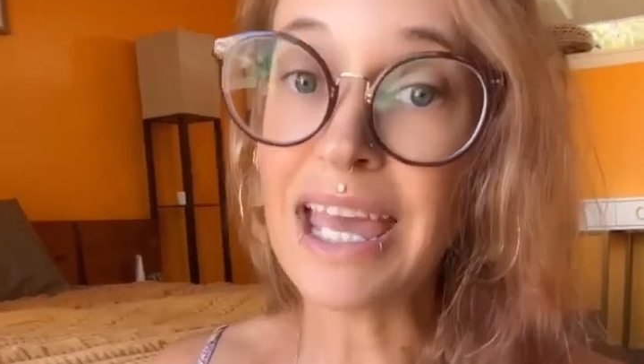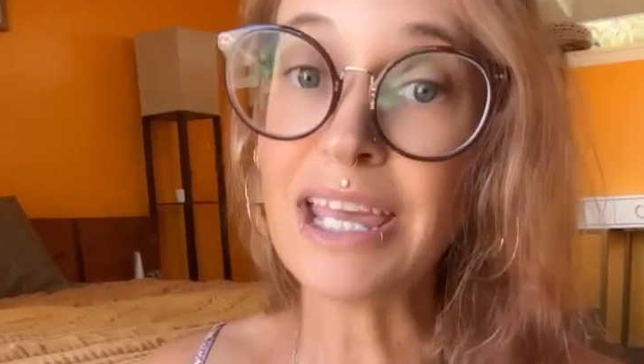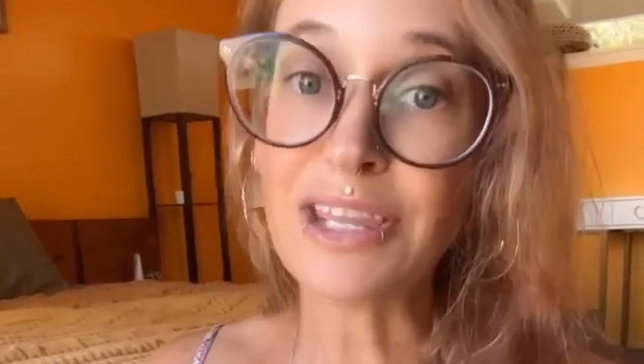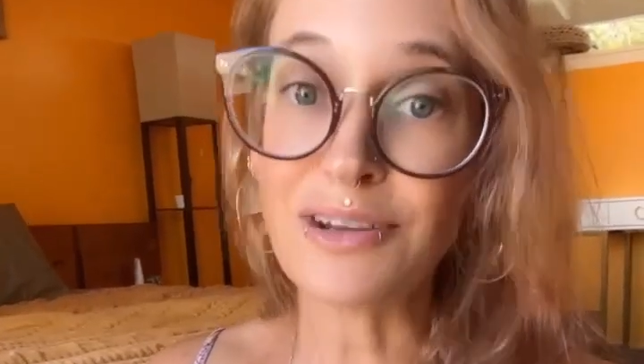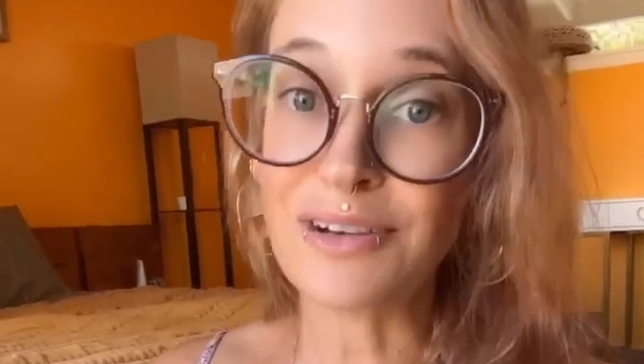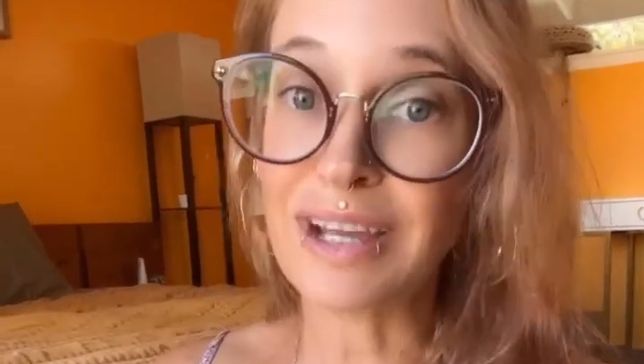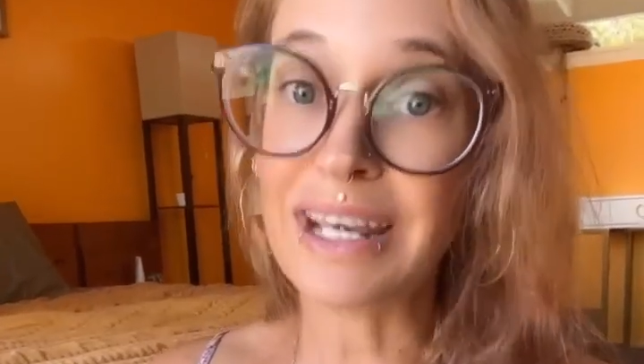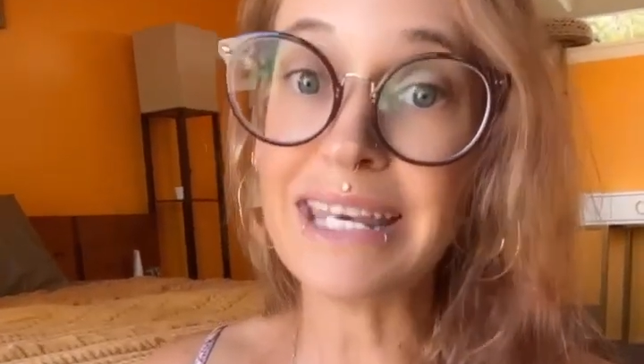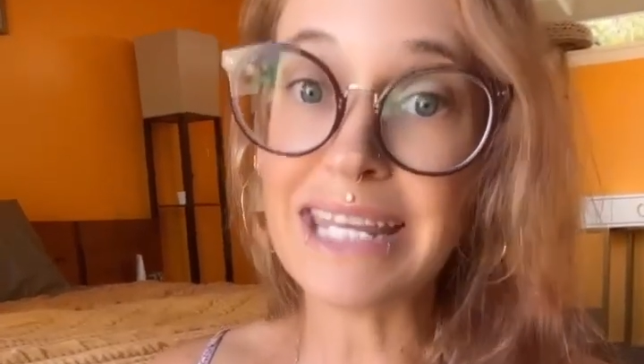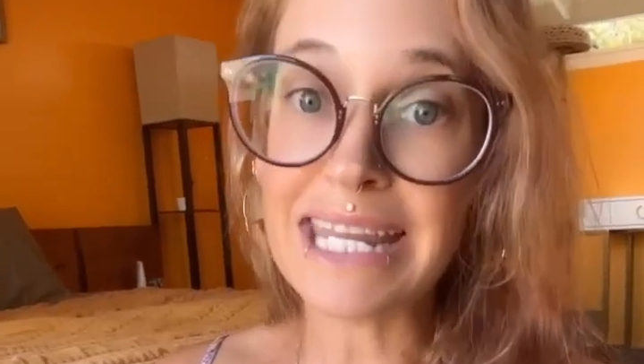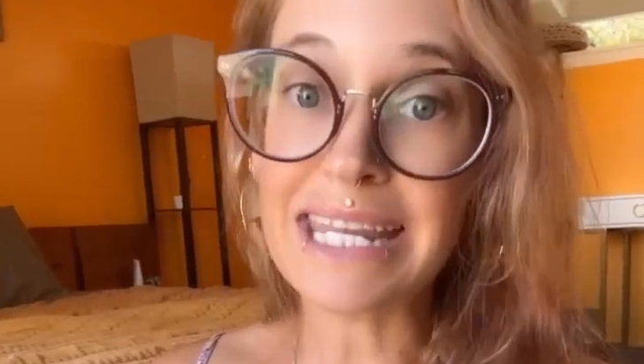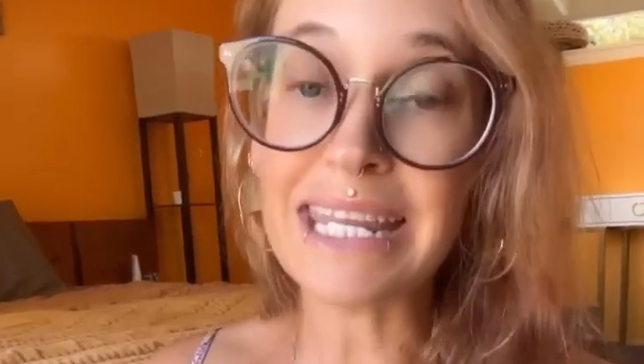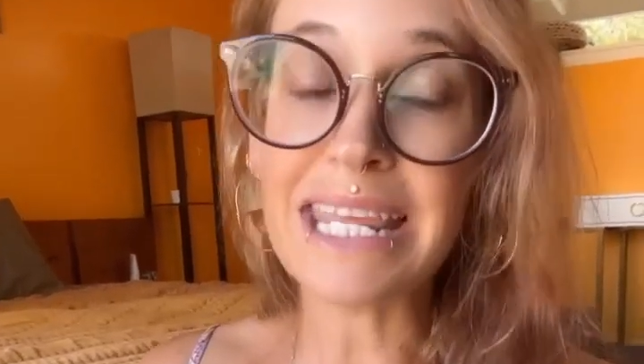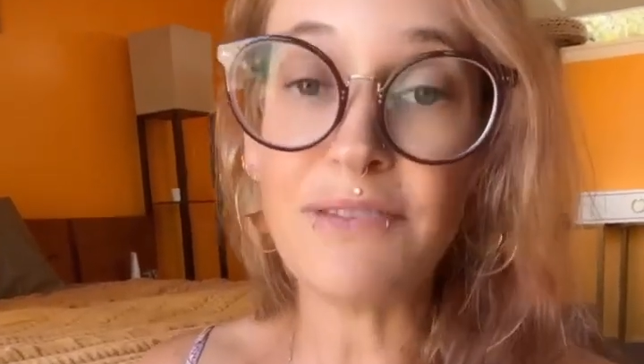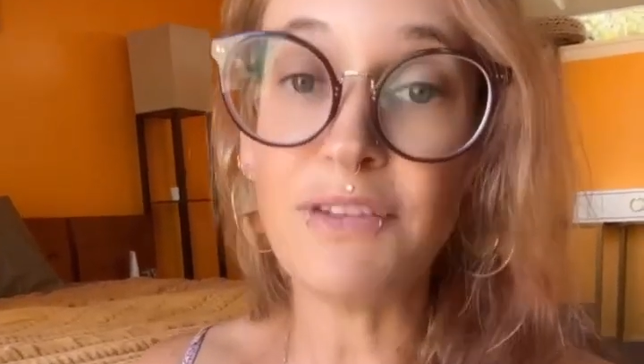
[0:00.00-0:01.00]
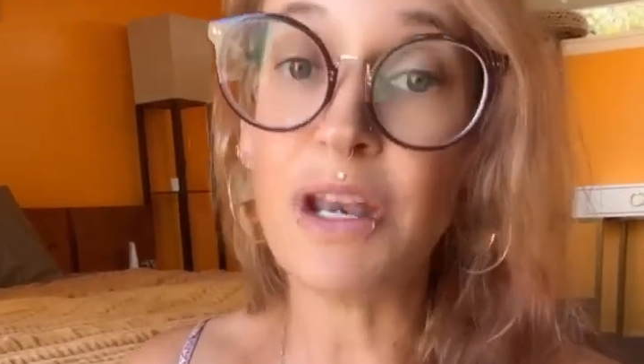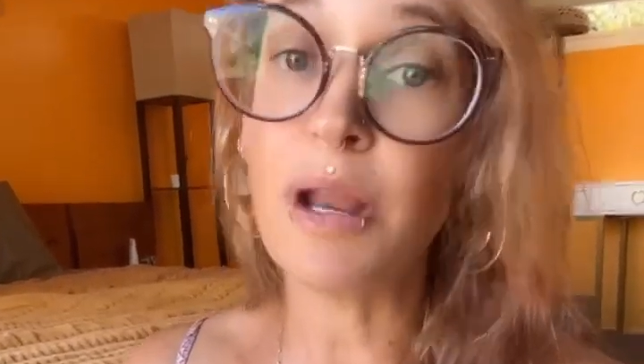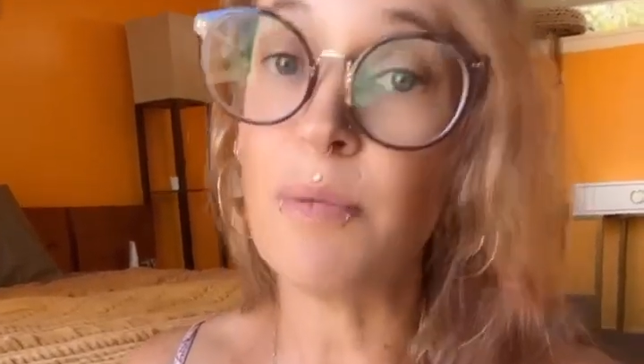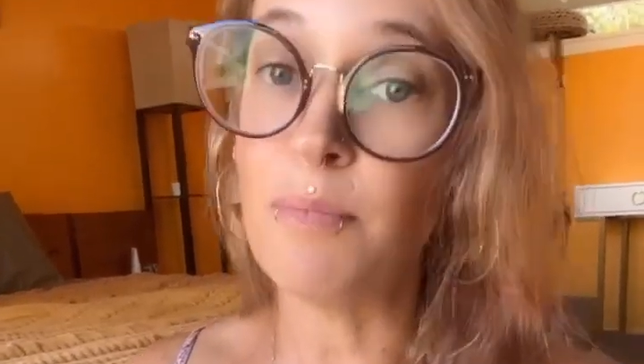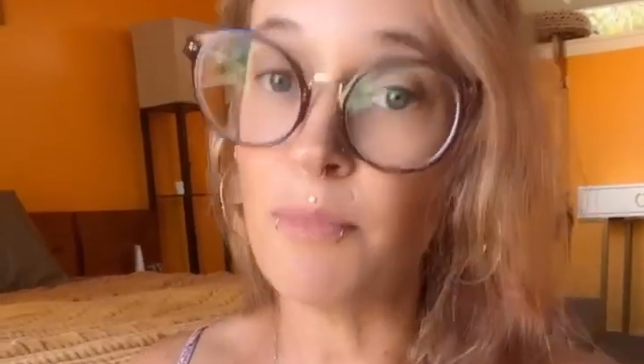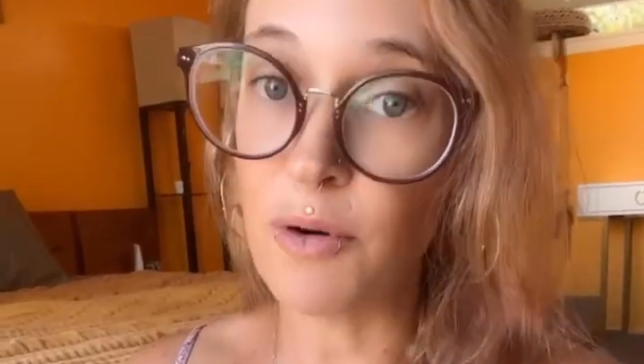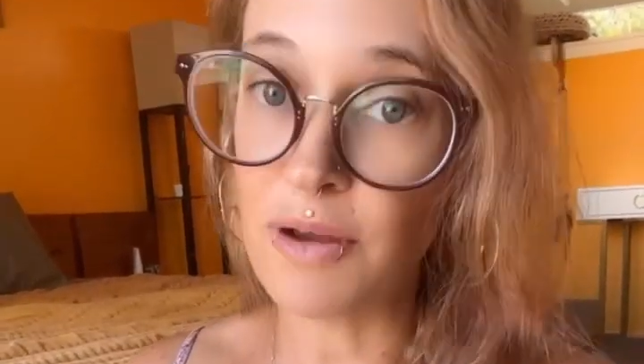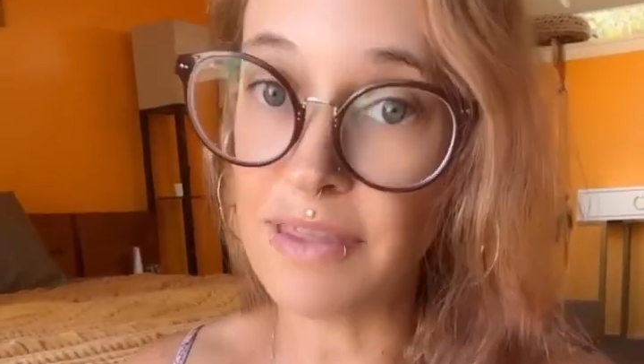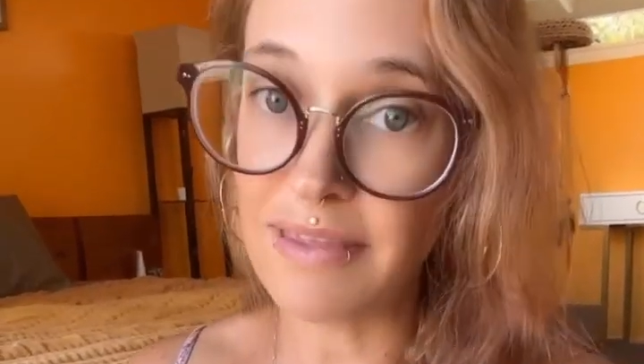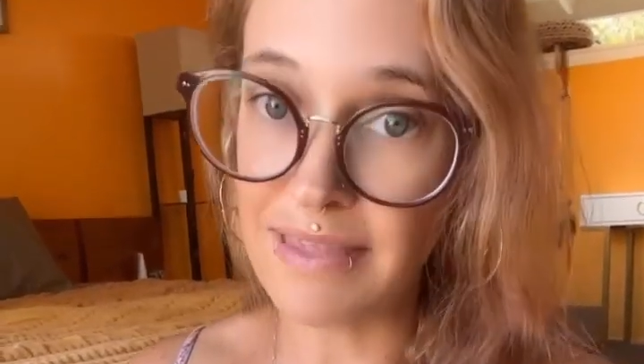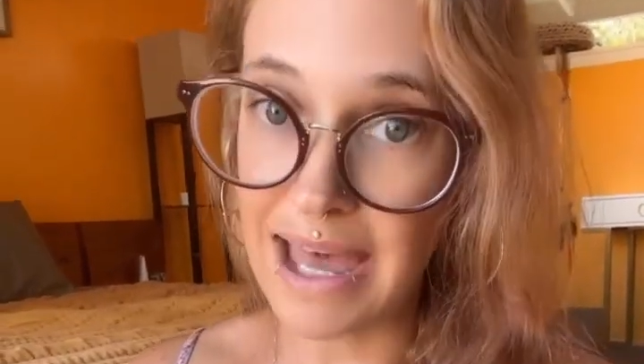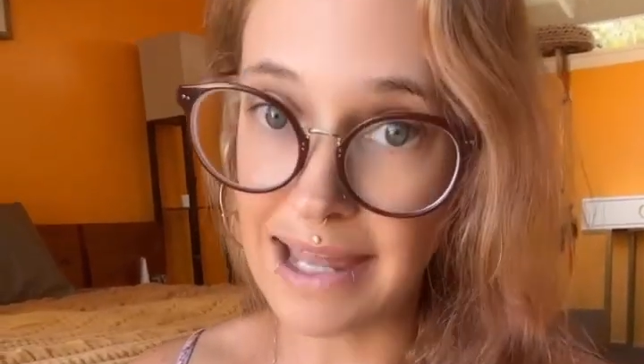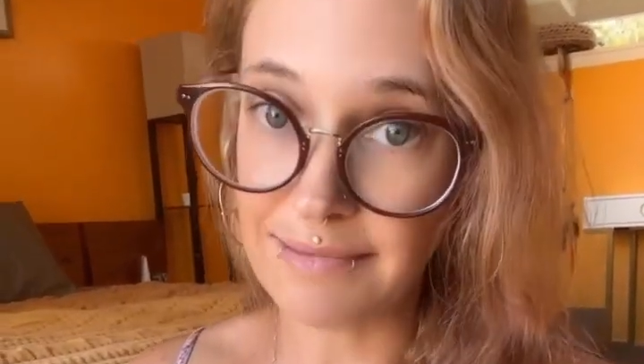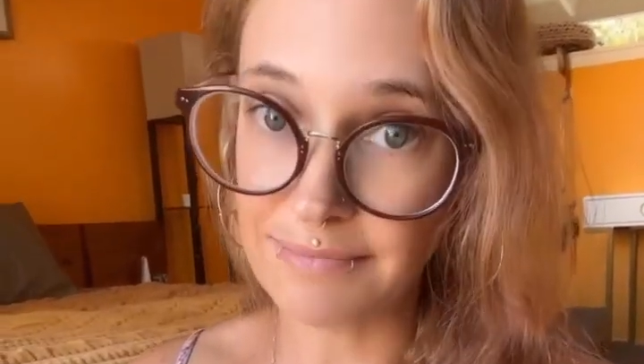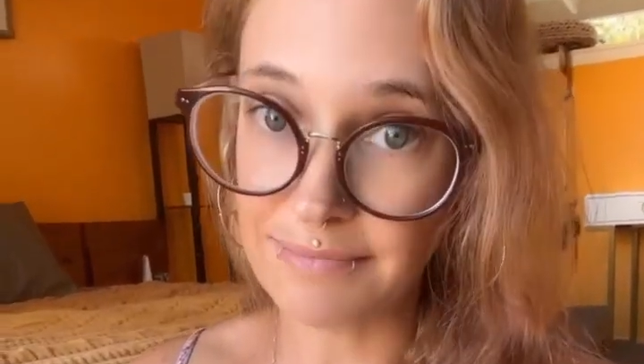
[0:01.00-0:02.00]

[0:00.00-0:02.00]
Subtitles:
you're gonna need even more than that.